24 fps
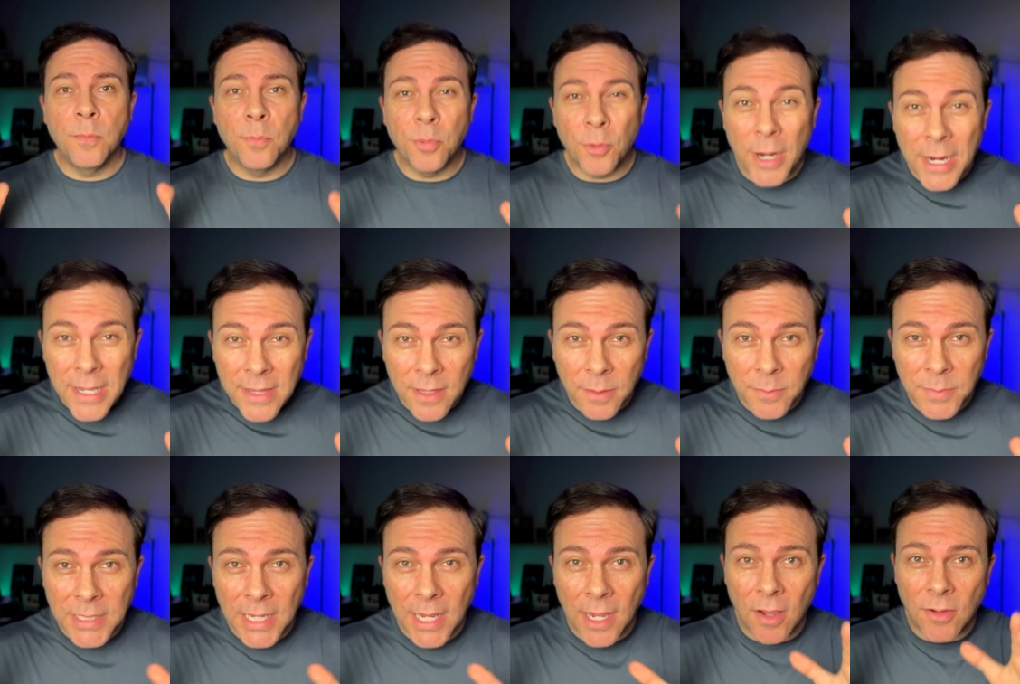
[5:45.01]
Break
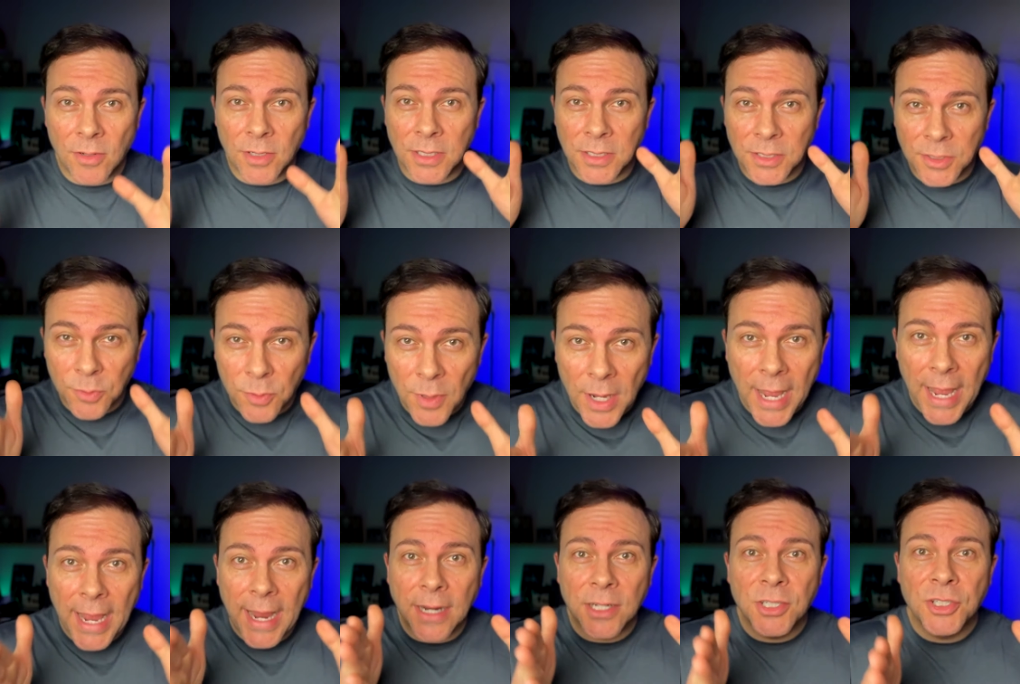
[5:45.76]
them down into
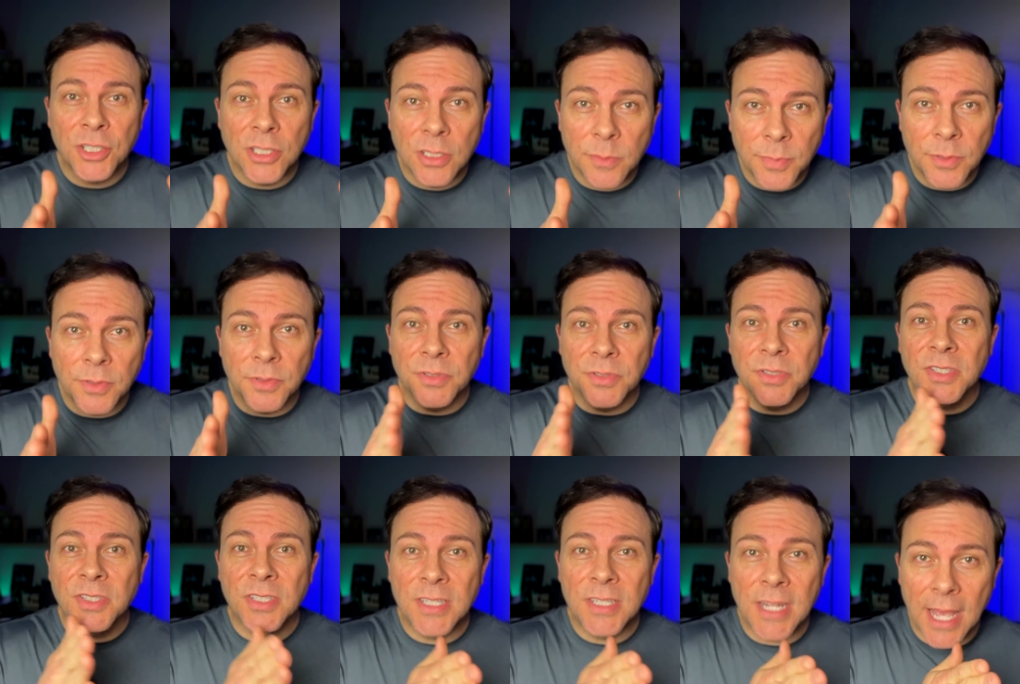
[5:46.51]
actionable
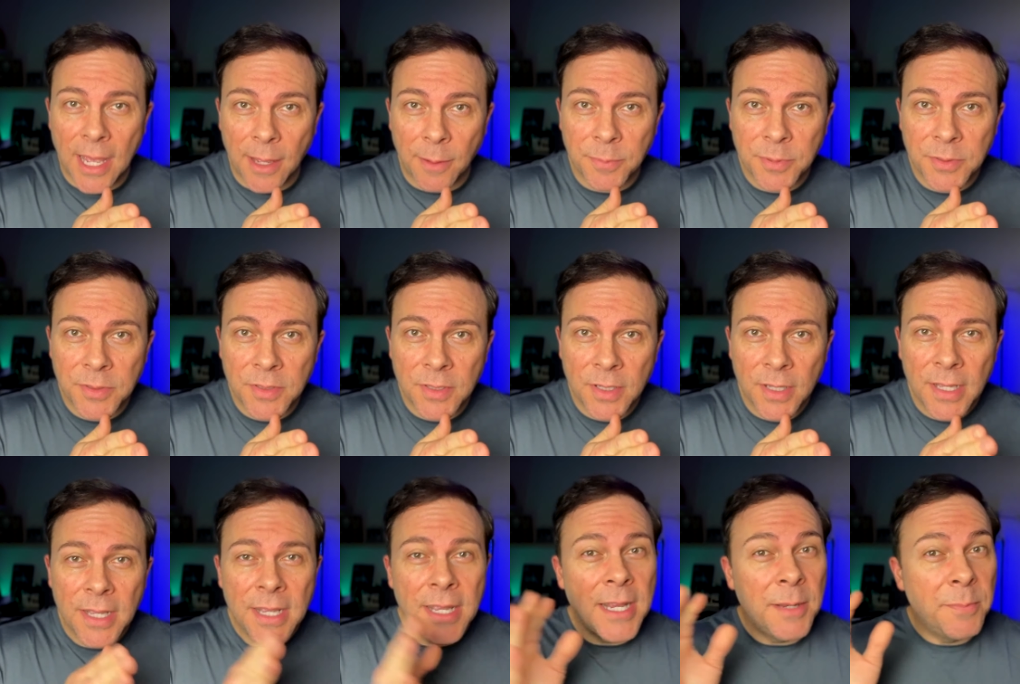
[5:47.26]
steps
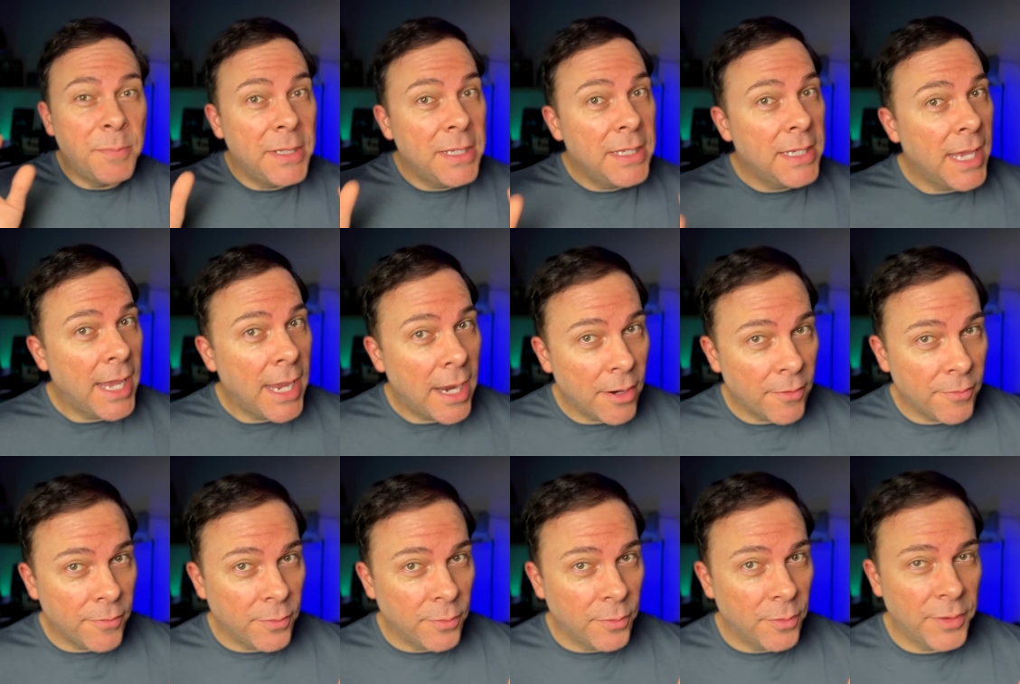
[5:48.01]
and be
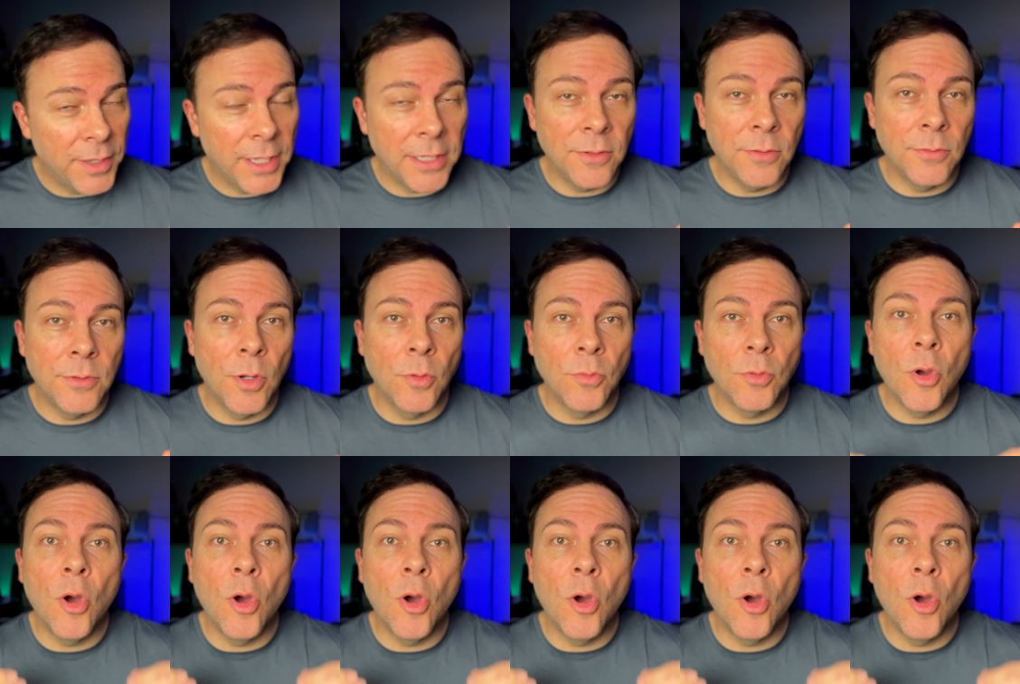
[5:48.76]
careful that you don't